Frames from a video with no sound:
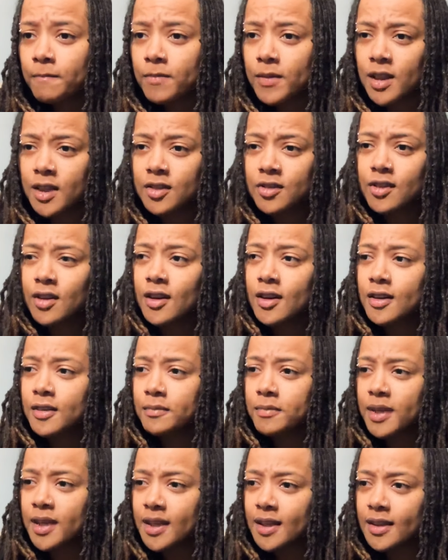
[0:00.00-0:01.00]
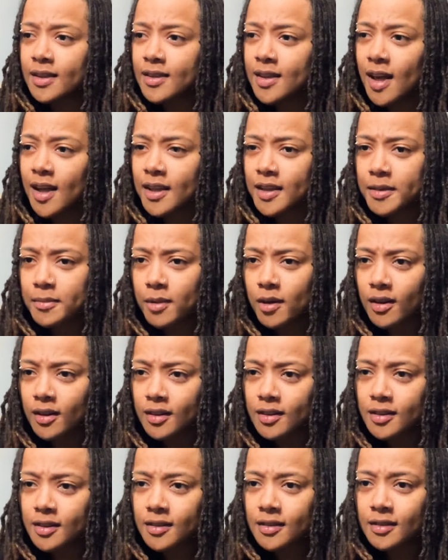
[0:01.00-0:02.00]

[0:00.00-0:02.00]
I started making tally marks,